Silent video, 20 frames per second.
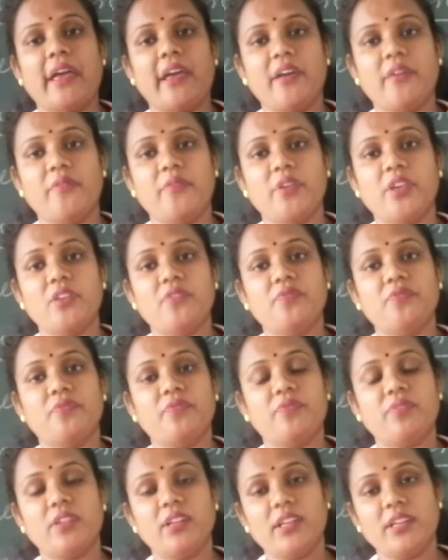
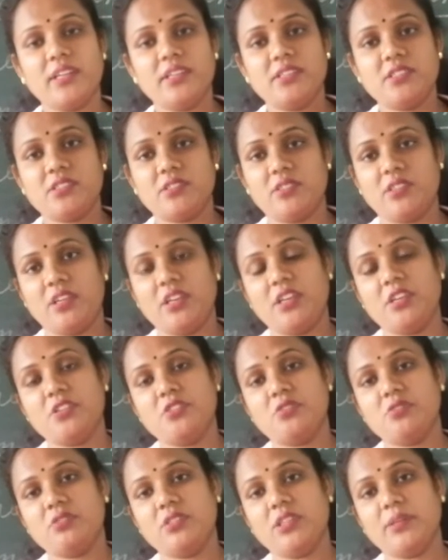heavy floods
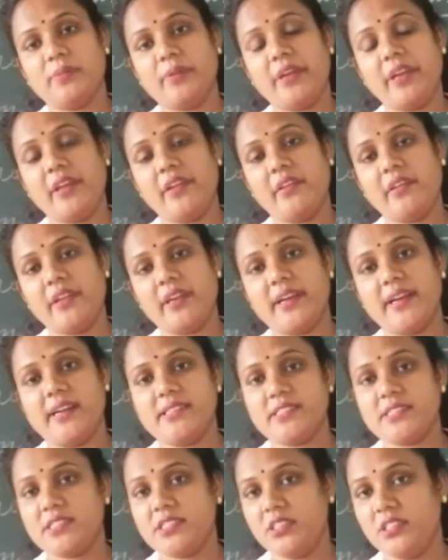into the
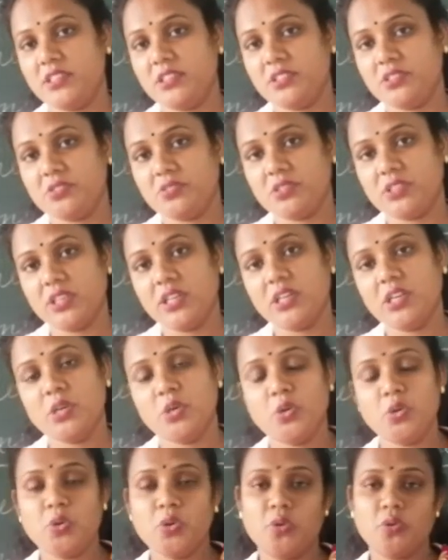areas near to the
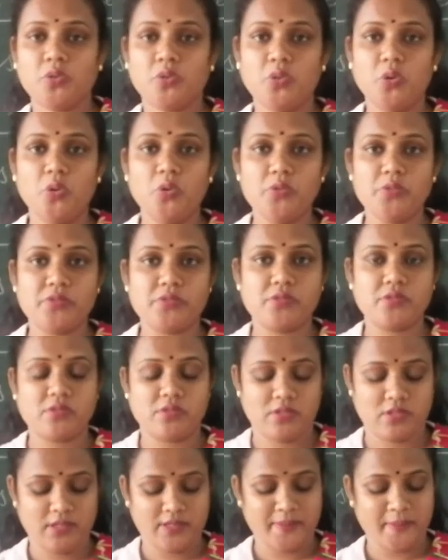
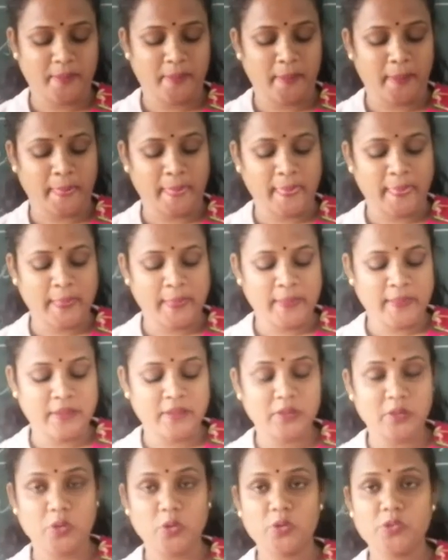coast.
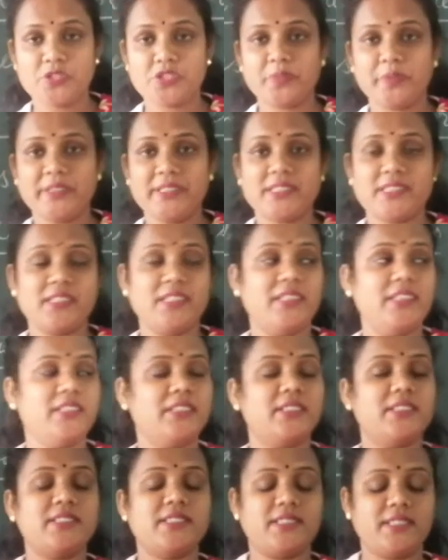Coast means
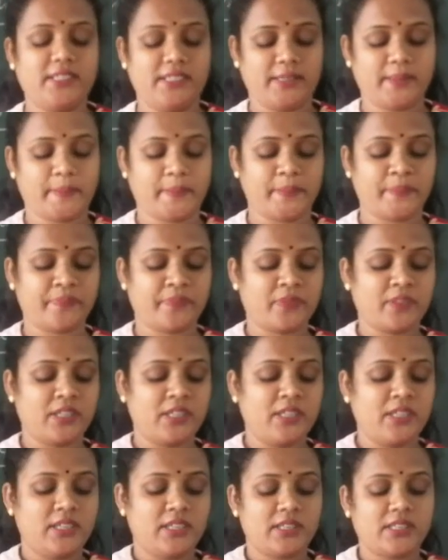near the sea.
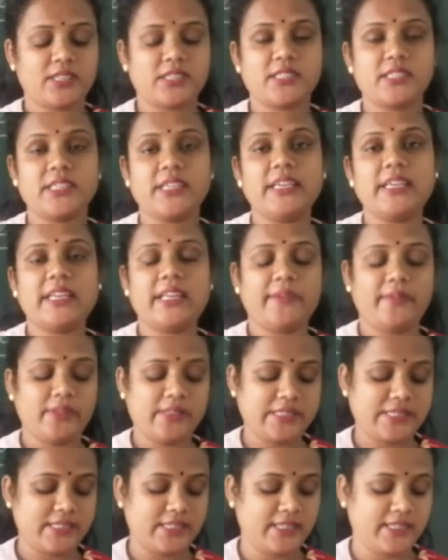The sea
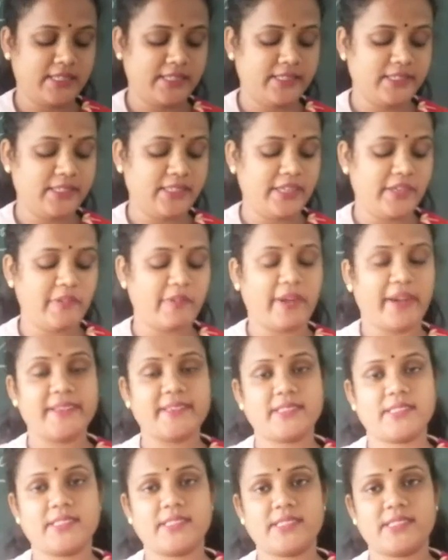level suddenly
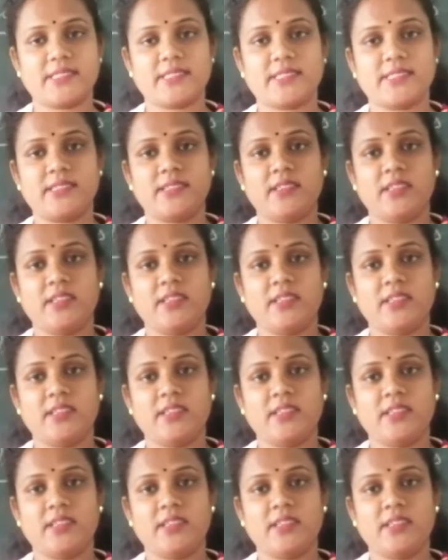rises.